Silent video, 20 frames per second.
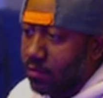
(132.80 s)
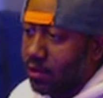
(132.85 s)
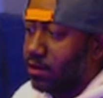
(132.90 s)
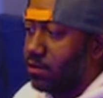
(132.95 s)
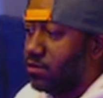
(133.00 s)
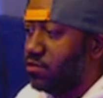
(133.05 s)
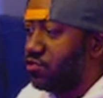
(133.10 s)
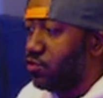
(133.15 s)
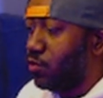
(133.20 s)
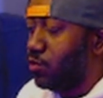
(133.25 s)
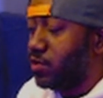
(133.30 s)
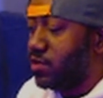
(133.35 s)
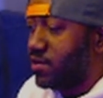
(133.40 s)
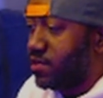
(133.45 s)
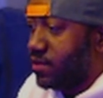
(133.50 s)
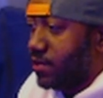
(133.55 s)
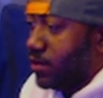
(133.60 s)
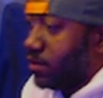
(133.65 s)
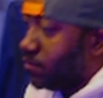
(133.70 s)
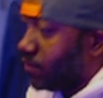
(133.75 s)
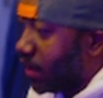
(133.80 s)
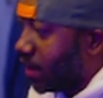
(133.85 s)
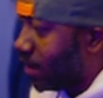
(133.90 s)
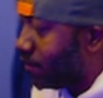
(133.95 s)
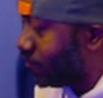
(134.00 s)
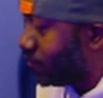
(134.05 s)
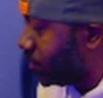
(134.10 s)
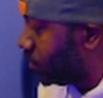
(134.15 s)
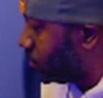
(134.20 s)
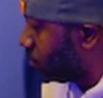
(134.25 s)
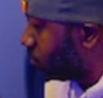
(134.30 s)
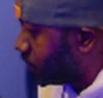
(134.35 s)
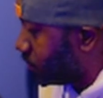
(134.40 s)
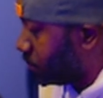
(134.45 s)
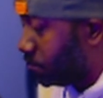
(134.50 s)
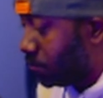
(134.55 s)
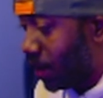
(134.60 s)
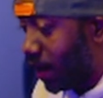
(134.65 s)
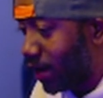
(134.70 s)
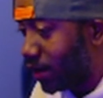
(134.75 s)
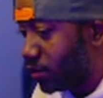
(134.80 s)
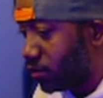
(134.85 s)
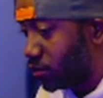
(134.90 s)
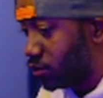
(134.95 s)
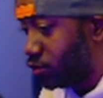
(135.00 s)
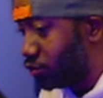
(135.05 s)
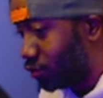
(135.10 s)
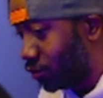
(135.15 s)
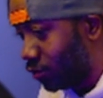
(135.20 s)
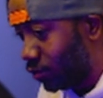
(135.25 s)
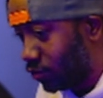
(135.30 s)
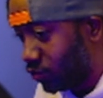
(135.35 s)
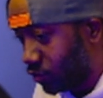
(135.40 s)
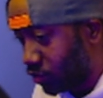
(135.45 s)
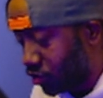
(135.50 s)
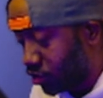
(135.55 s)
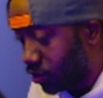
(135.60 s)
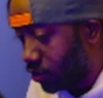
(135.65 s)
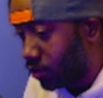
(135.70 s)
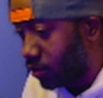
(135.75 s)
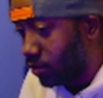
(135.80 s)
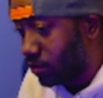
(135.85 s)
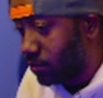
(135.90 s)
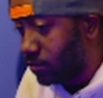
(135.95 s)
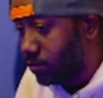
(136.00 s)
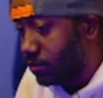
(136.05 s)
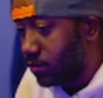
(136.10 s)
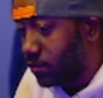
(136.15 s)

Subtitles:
So instead of having modern controls, which are